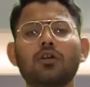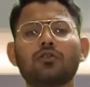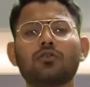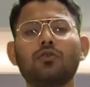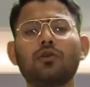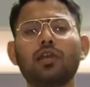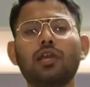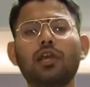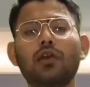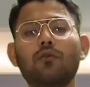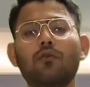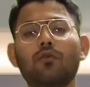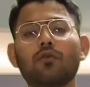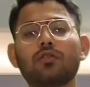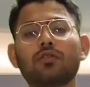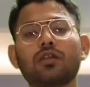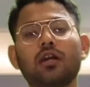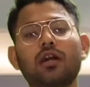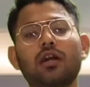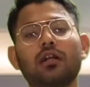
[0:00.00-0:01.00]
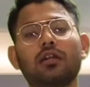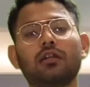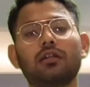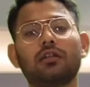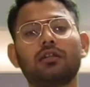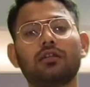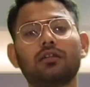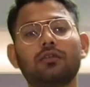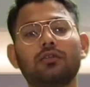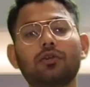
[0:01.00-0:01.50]
So he wants
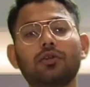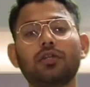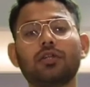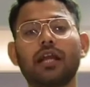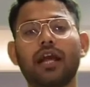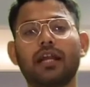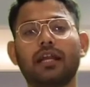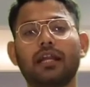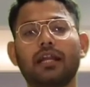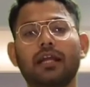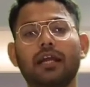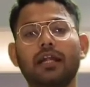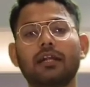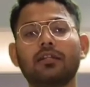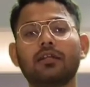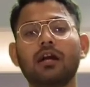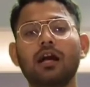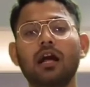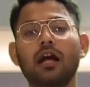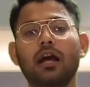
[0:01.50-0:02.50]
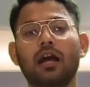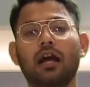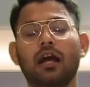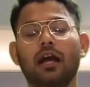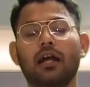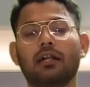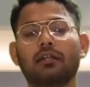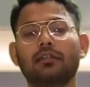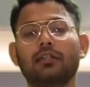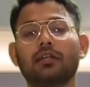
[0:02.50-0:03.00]
a good candidate,
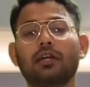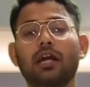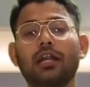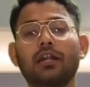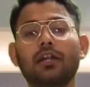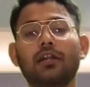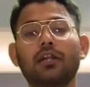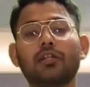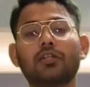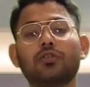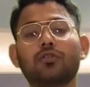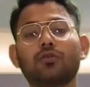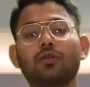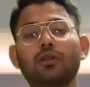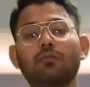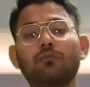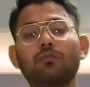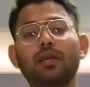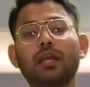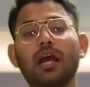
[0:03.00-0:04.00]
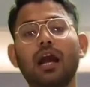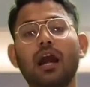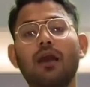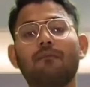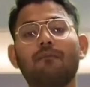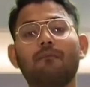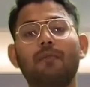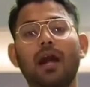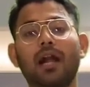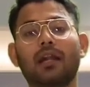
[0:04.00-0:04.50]
and the candidate should be a
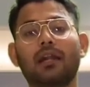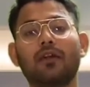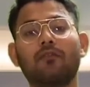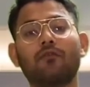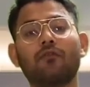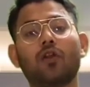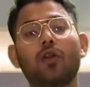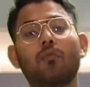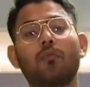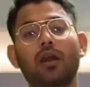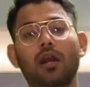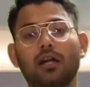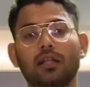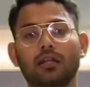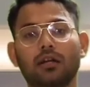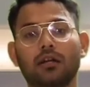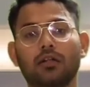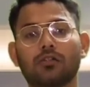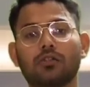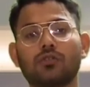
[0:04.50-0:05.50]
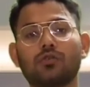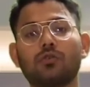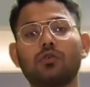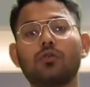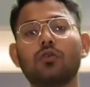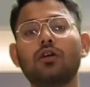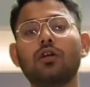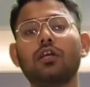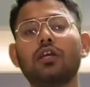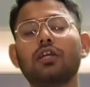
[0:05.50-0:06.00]
better from others.
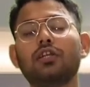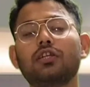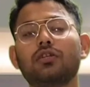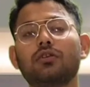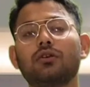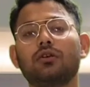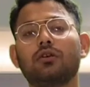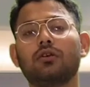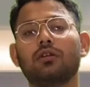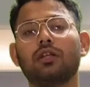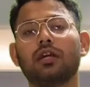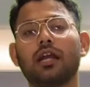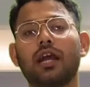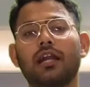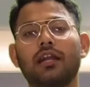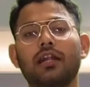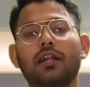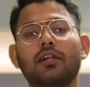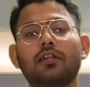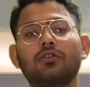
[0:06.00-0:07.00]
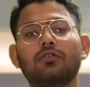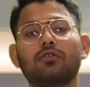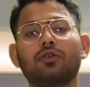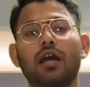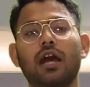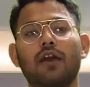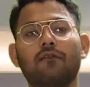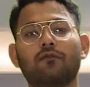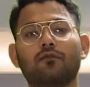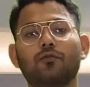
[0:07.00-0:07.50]
So the candidate should
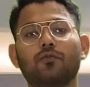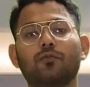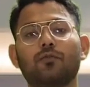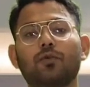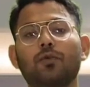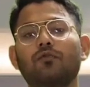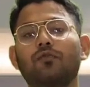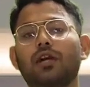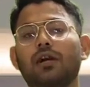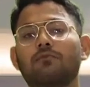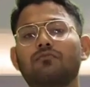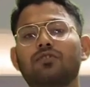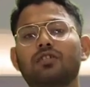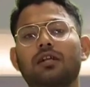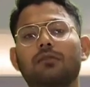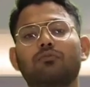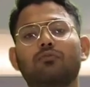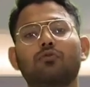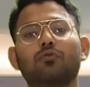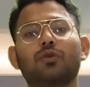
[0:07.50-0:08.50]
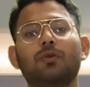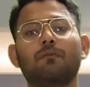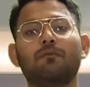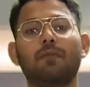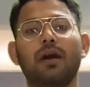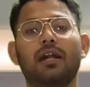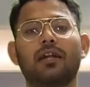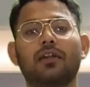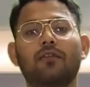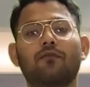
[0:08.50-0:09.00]
have to prove themselves to be
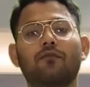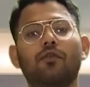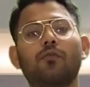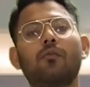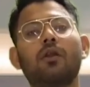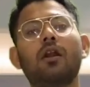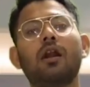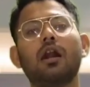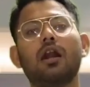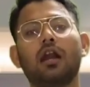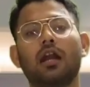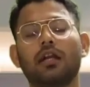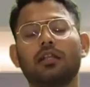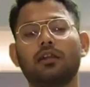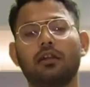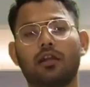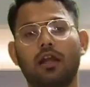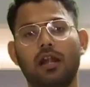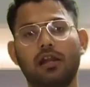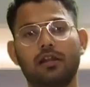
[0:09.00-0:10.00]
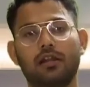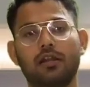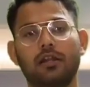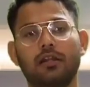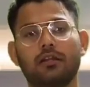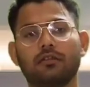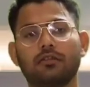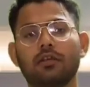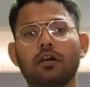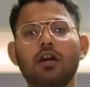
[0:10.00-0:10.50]
better from other
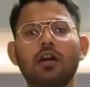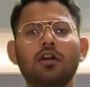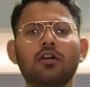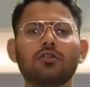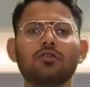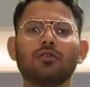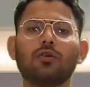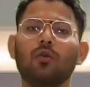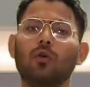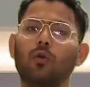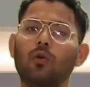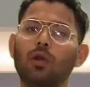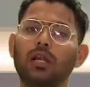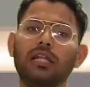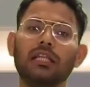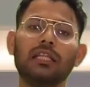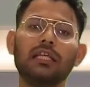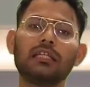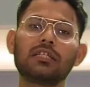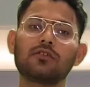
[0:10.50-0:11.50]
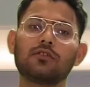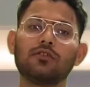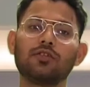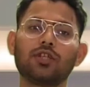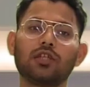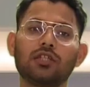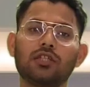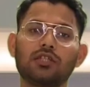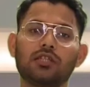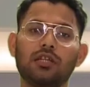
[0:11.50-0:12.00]
candidate. So only these
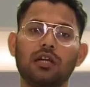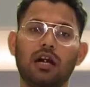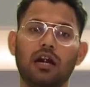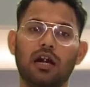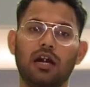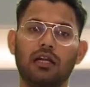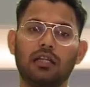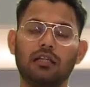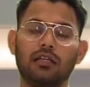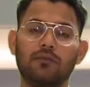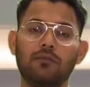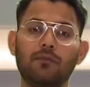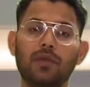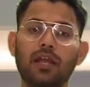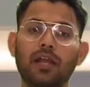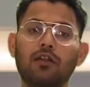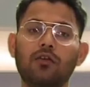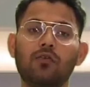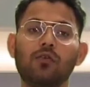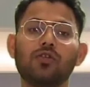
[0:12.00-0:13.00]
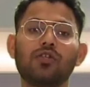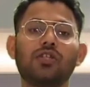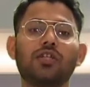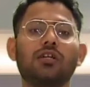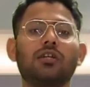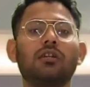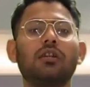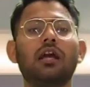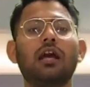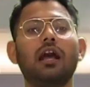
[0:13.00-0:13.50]
questions are the main
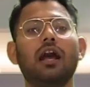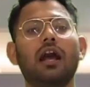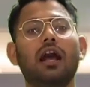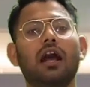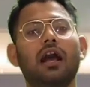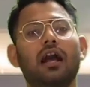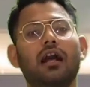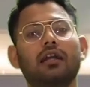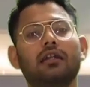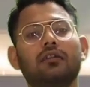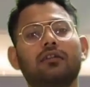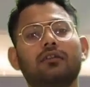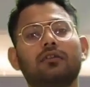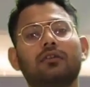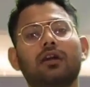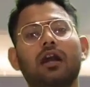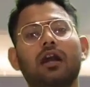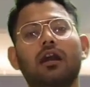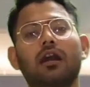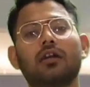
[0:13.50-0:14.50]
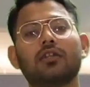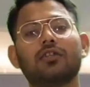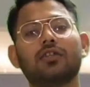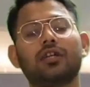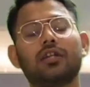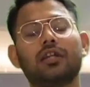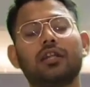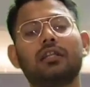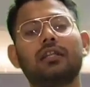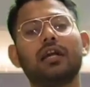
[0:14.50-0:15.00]
question, and
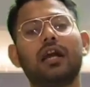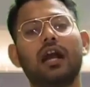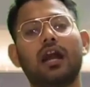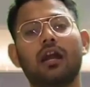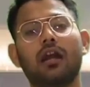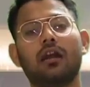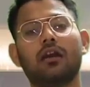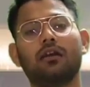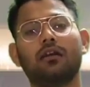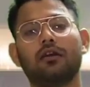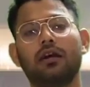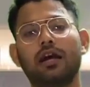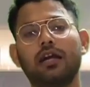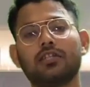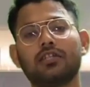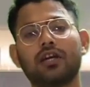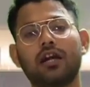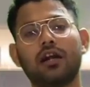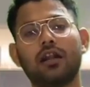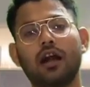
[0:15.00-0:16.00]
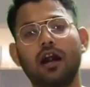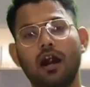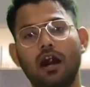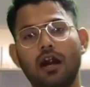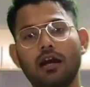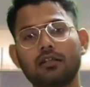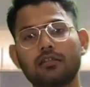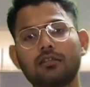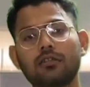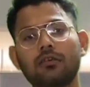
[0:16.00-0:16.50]
generally the HR
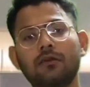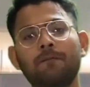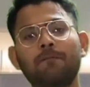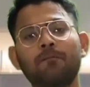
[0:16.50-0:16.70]
asks.